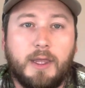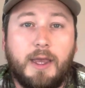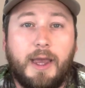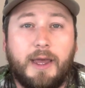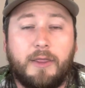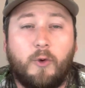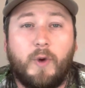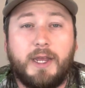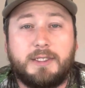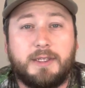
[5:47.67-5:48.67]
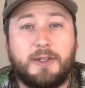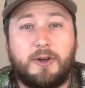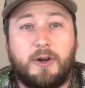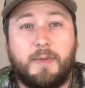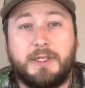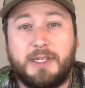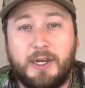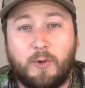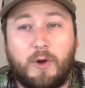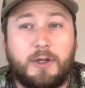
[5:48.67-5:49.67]
and the weights in the tournaments
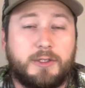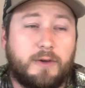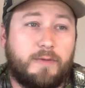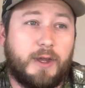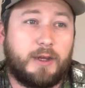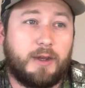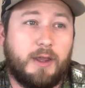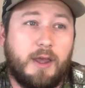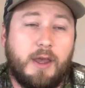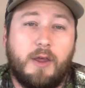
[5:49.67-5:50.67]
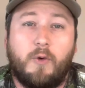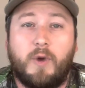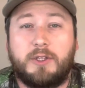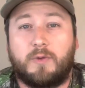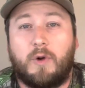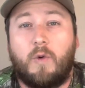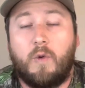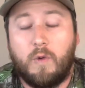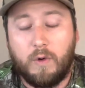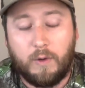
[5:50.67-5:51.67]
here were also affected. Weights were
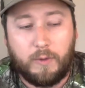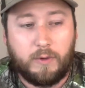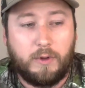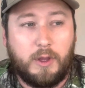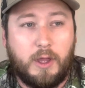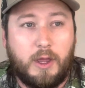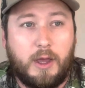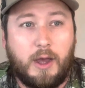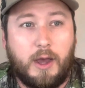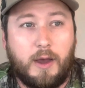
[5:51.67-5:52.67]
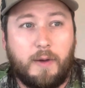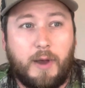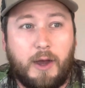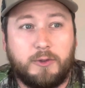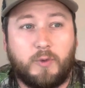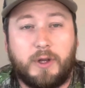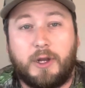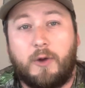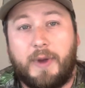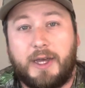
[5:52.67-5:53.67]
horrible. I was wanting to
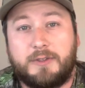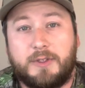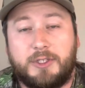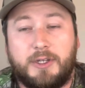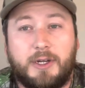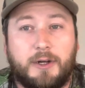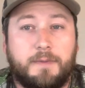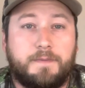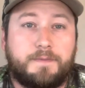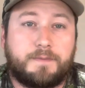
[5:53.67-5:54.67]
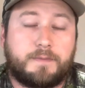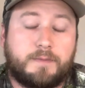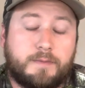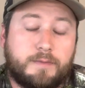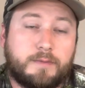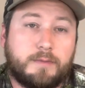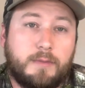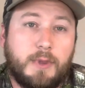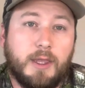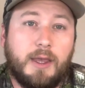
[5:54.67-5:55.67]
go bass fishing here,
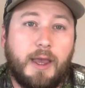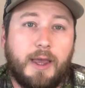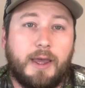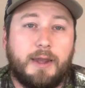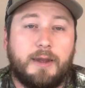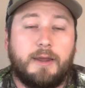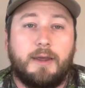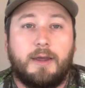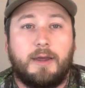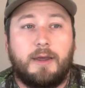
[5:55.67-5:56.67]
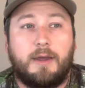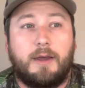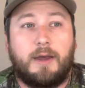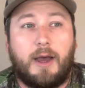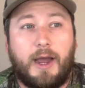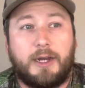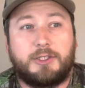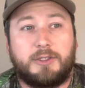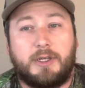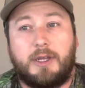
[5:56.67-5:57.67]
and I
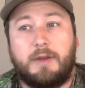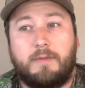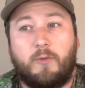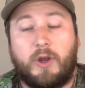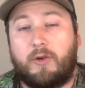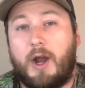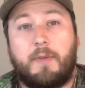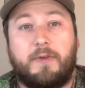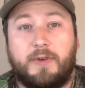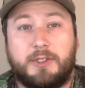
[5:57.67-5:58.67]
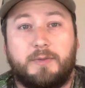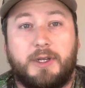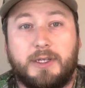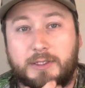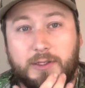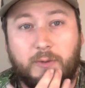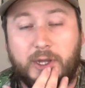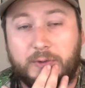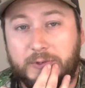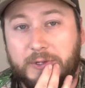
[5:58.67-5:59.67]
actually went crappie fishing because the
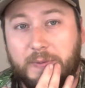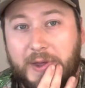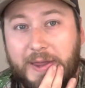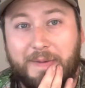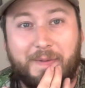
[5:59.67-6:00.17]
weights were so bad.